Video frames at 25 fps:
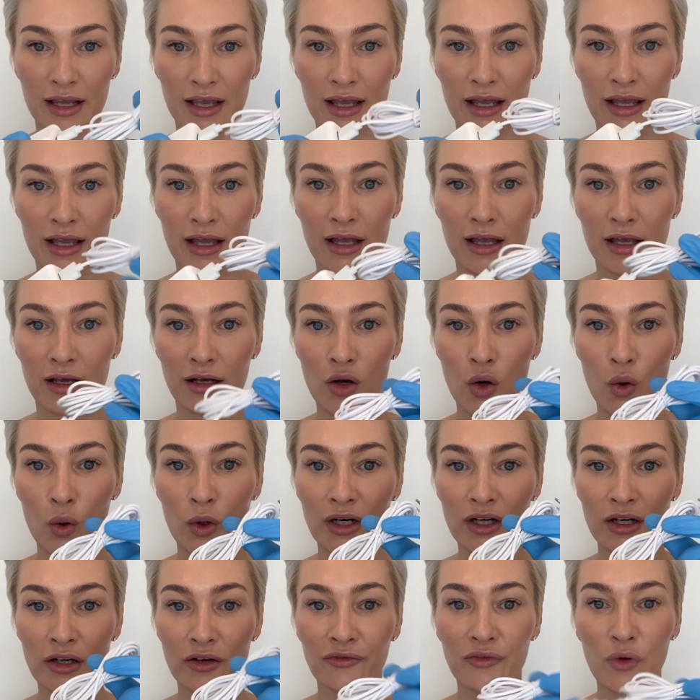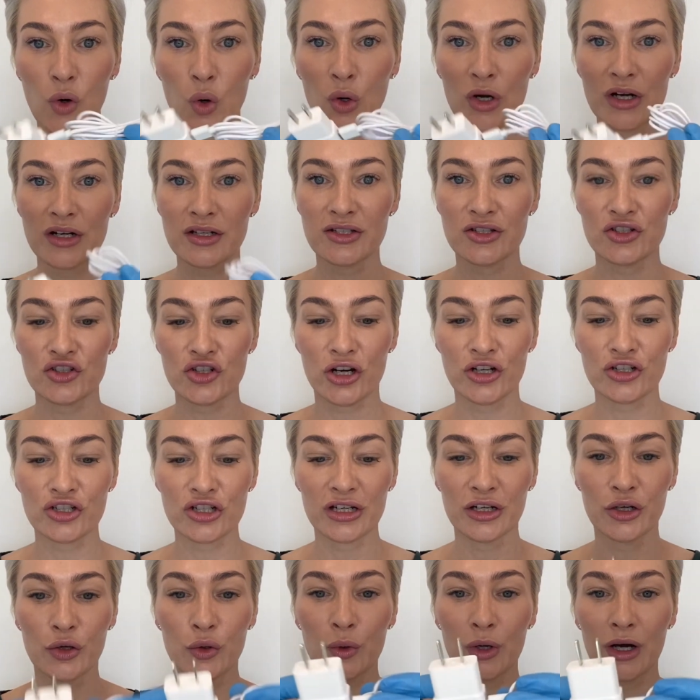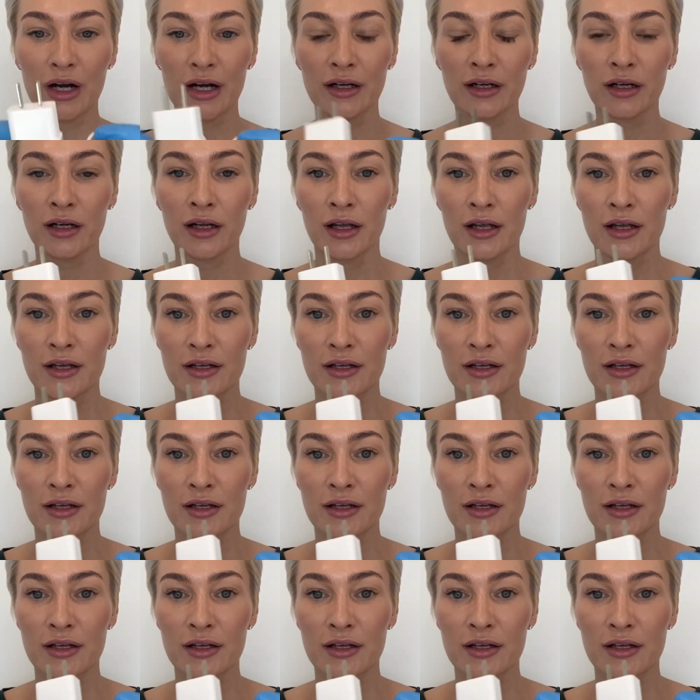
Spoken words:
a cord, of course, charging cord.